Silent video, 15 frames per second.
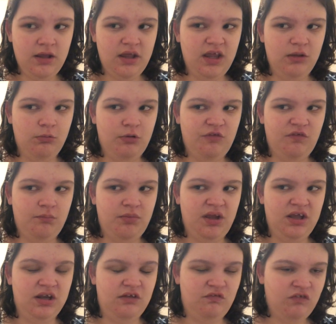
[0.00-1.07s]
He wasn't
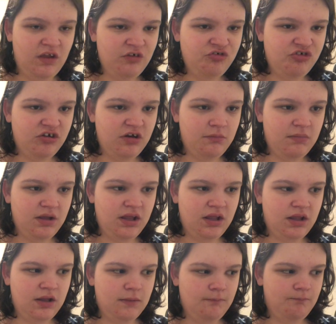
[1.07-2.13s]
paying attention to
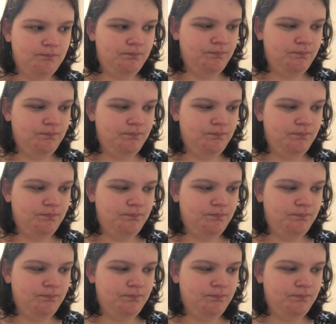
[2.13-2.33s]
me.